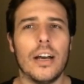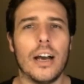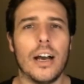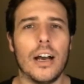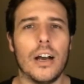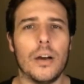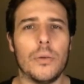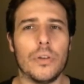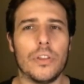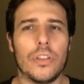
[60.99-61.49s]

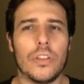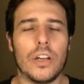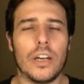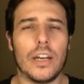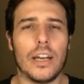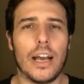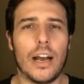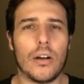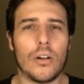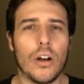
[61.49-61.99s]
within
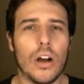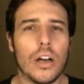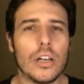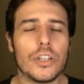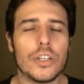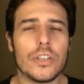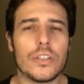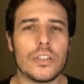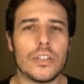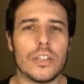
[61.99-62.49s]
our
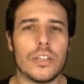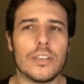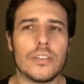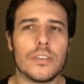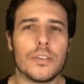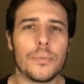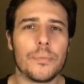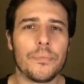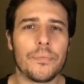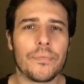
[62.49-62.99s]

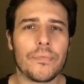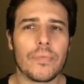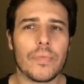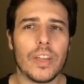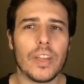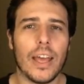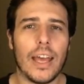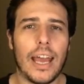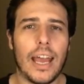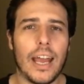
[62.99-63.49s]
consciousness.
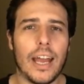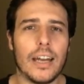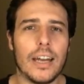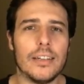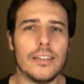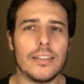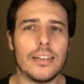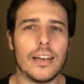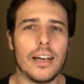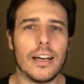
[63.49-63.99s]

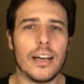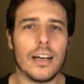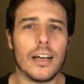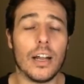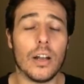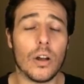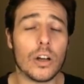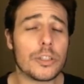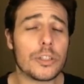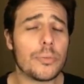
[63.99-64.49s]
And a
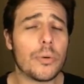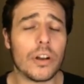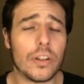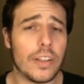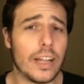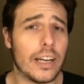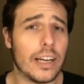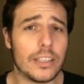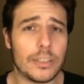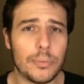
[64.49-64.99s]
large part
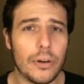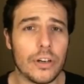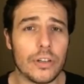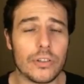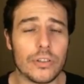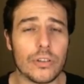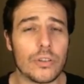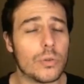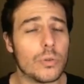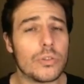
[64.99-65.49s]
of that
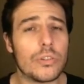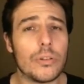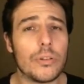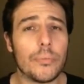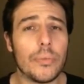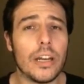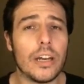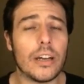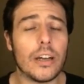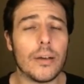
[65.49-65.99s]
experience has also
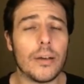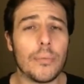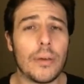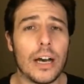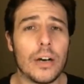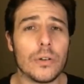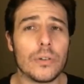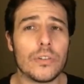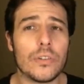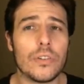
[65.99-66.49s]
been
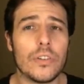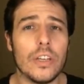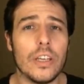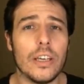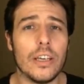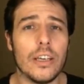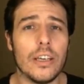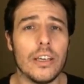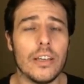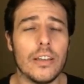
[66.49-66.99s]
about
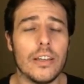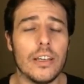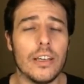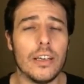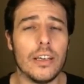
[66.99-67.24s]
the